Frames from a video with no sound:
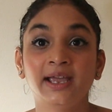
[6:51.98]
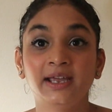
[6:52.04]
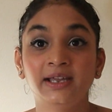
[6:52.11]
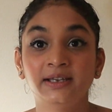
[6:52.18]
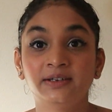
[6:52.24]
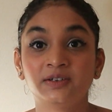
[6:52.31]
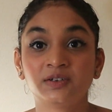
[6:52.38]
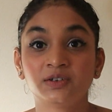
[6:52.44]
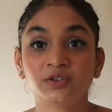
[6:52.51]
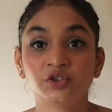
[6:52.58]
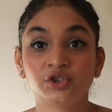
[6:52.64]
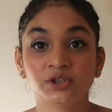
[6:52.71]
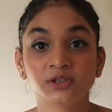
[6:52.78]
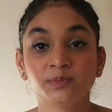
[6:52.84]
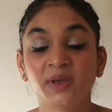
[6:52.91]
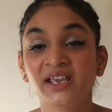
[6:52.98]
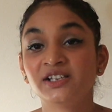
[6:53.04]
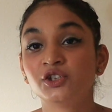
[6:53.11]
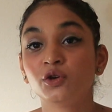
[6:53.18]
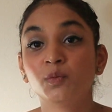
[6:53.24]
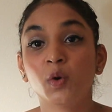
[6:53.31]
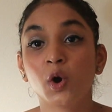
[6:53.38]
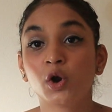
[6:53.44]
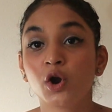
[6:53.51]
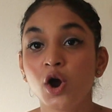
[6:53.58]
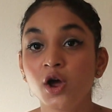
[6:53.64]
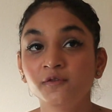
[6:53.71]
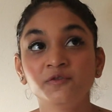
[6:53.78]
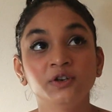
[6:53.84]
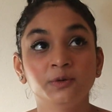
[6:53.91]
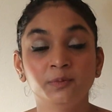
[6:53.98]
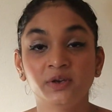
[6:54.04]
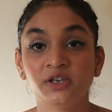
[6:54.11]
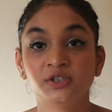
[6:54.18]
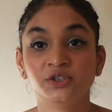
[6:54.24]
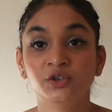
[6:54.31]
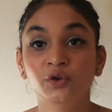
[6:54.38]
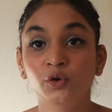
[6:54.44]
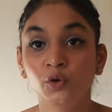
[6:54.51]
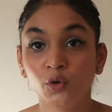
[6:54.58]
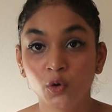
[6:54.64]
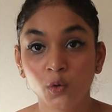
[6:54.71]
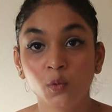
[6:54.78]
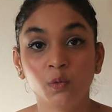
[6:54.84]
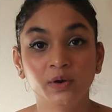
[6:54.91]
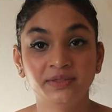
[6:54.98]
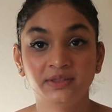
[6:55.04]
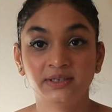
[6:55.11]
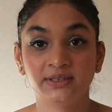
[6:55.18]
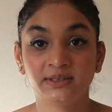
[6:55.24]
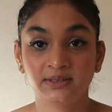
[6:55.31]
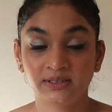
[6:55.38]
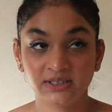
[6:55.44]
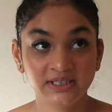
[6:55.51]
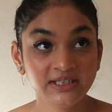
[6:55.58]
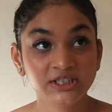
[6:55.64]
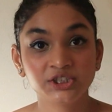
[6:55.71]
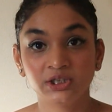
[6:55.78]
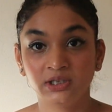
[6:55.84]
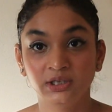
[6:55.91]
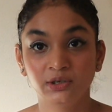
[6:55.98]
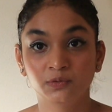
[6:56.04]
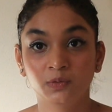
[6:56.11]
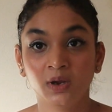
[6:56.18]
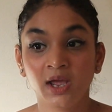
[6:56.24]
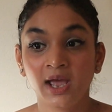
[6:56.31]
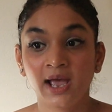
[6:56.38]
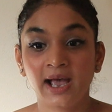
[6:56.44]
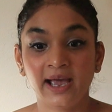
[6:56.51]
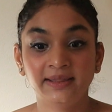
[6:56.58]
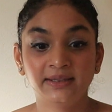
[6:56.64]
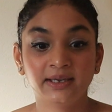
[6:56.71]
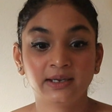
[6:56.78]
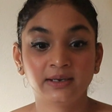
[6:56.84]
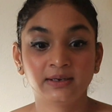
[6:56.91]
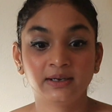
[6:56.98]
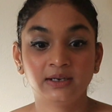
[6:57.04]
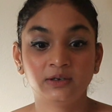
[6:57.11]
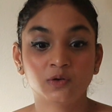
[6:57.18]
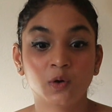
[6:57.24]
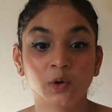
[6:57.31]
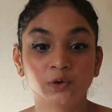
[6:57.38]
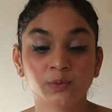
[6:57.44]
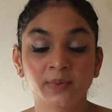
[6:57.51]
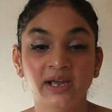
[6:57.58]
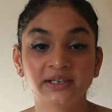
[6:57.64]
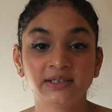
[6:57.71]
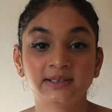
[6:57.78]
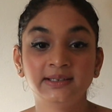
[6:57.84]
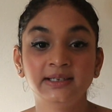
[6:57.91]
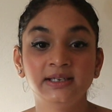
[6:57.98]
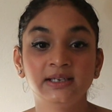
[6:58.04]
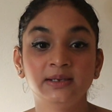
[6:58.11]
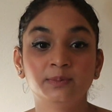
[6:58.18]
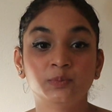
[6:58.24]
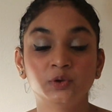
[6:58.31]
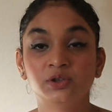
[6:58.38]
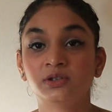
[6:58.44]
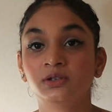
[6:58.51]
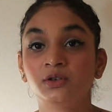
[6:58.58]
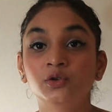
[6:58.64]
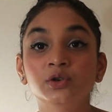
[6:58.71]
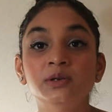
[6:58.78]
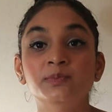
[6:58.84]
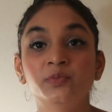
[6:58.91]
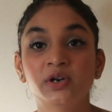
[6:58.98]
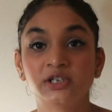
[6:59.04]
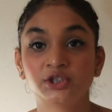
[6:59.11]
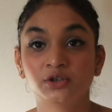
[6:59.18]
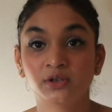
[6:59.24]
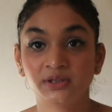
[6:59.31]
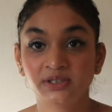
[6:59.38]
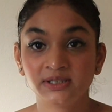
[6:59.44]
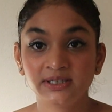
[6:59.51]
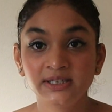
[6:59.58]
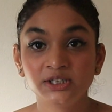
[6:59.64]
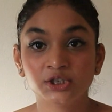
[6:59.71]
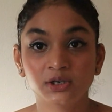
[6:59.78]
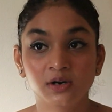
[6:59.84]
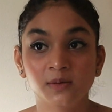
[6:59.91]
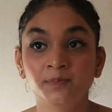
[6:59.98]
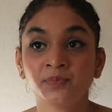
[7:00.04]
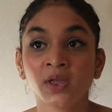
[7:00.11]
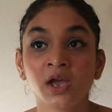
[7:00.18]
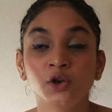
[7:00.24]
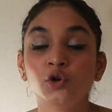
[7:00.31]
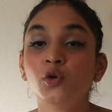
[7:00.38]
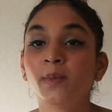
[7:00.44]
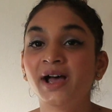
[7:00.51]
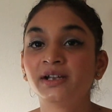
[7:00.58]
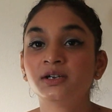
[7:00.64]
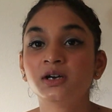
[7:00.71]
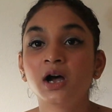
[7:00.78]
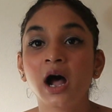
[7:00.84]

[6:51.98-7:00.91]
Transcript: it just makes you more confident because you know what they're teaching you, and then it automatically puts a good impression on the teacher. No matter